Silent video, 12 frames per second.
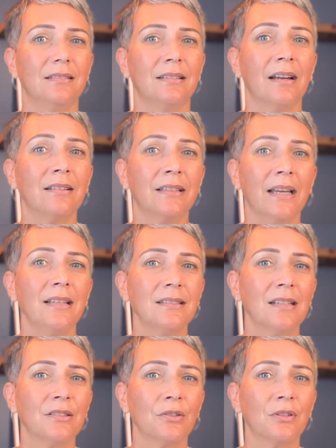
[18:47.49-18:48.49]
There are days
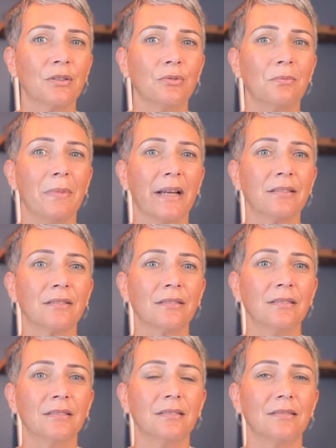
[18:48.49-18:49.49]
that you're going to do
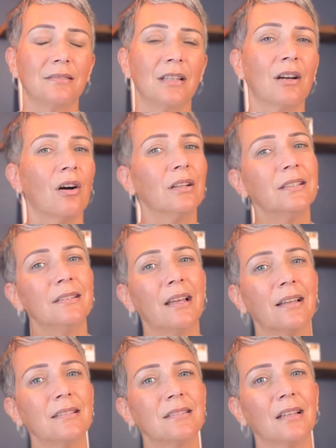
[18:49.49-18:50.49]
better. There are other
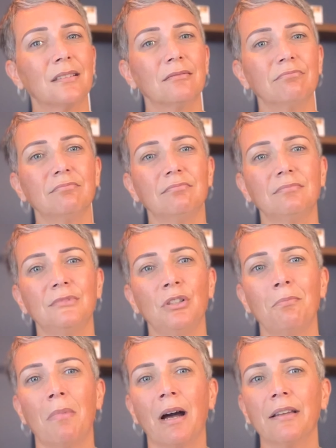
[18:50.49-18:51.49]
days that
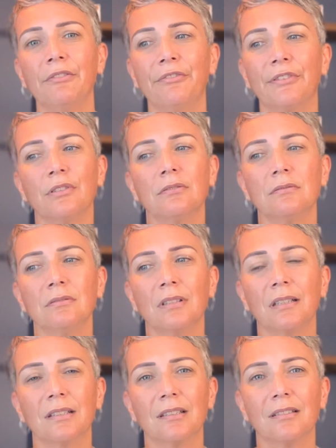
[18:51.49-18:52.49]
you might feel
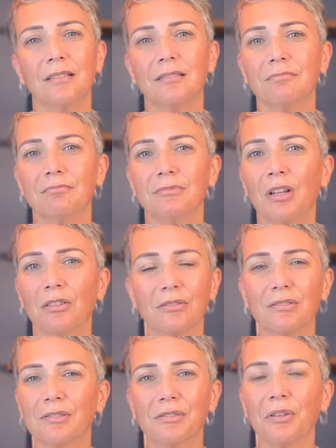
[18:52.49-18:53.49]
like not
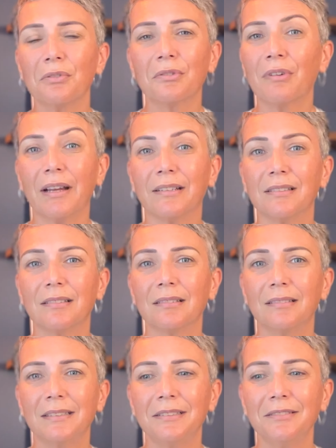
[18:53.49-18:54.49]
so great.
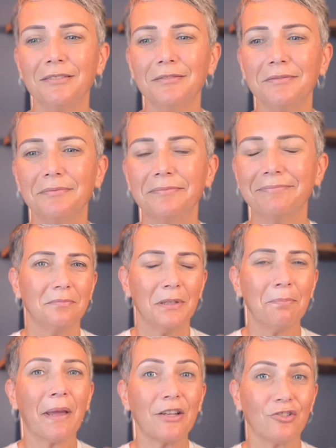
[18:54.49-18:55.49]
And
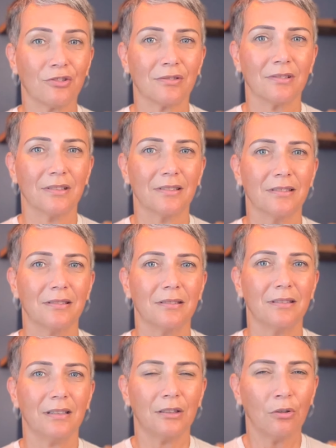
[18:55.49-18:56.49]
be patient.
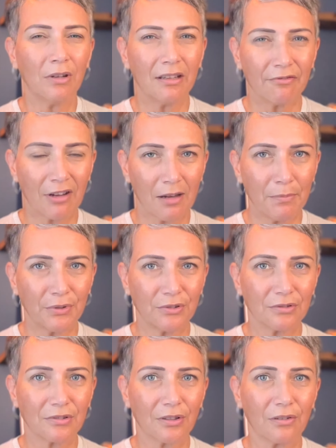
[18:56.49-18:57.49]
Don't give up on
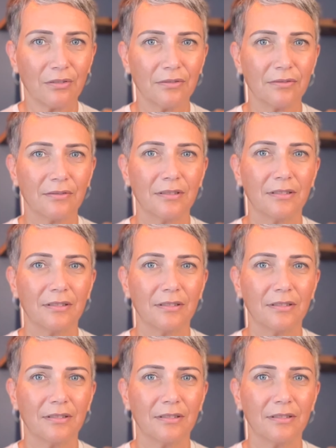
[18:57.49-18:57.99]
yourself.